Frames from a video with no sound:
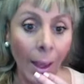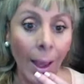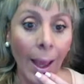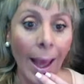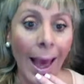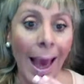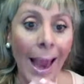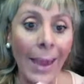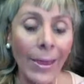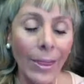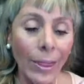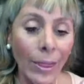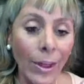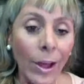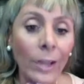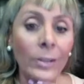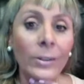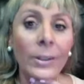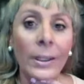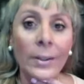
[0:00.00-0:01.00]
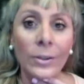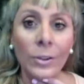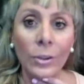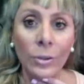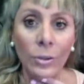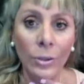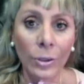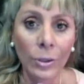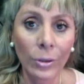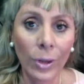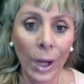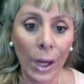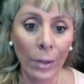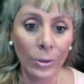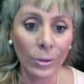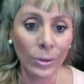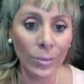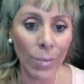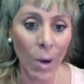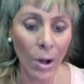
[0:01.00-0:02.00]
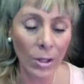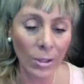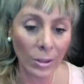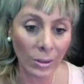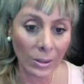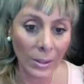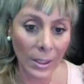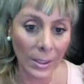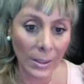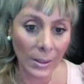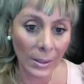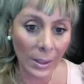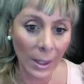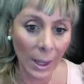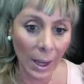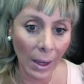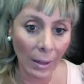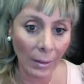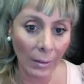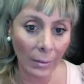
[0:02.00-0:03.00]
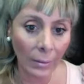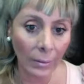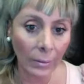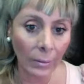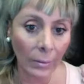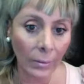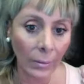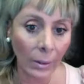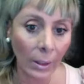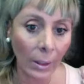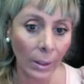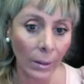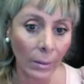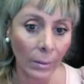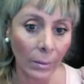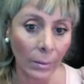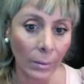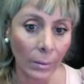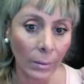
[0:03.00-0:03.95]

I thought that you knew how to muscle test, Diane. Okay.